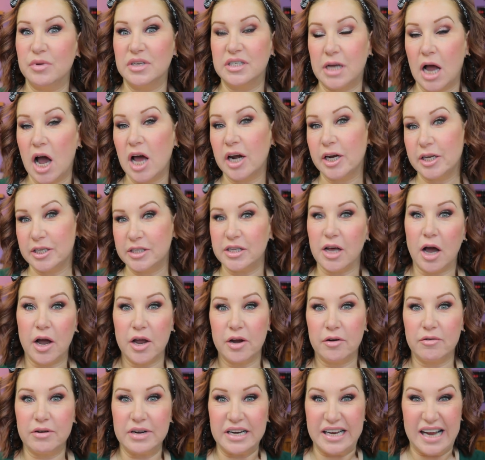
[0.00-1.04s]
as colours that
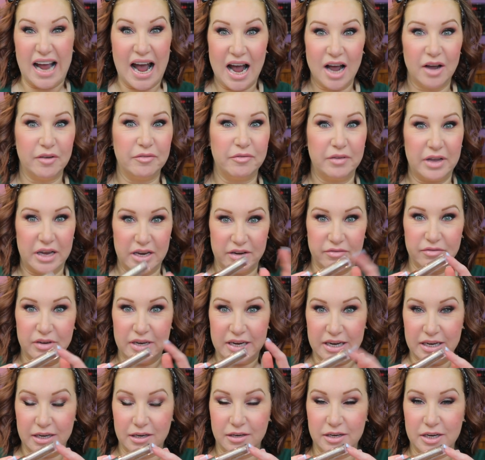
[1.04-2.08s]
I already have, even
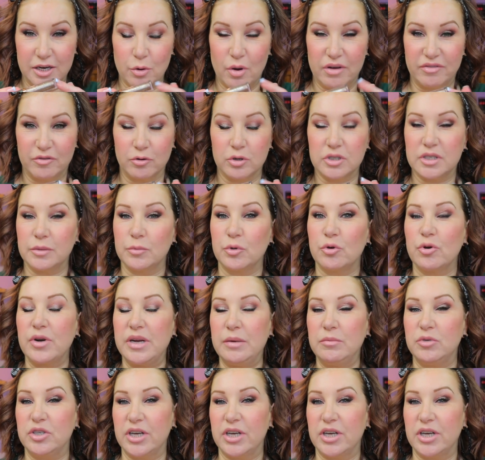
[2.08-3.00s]
in, you know, I've got some cream